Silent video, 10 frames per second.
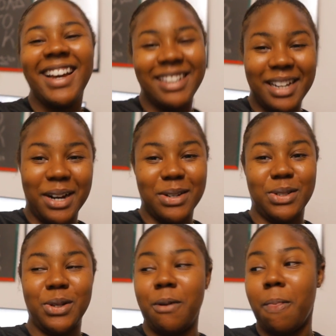anyhow
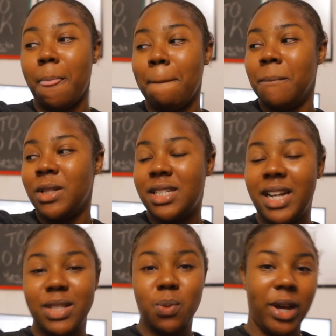so
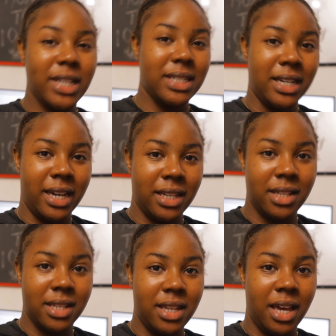Today's Wednesday,
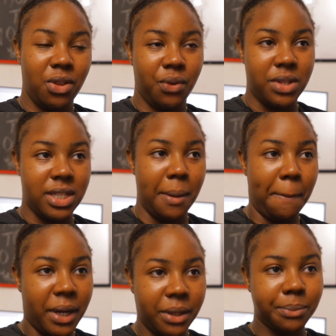it's 8th of
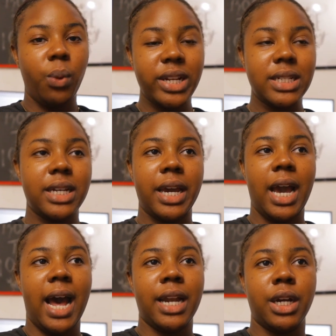December,
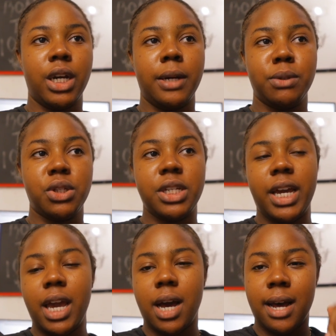Wednesday, and um,
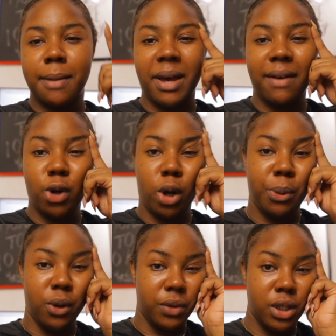today um, I have a
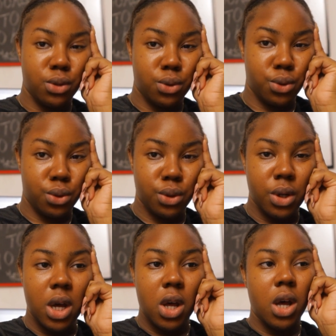couple of things to do.
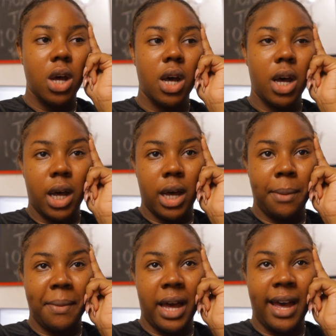
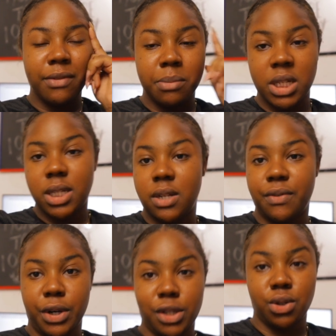Um, I have a meeting
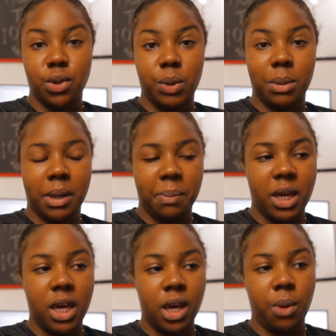very soon with my
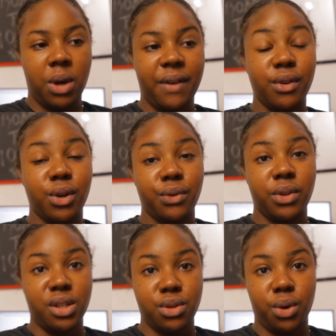PA. We have a lot of
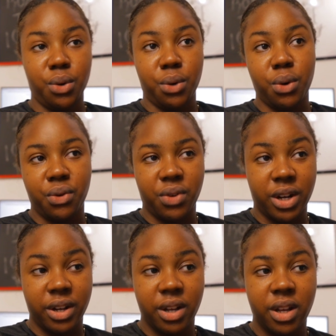things to go over.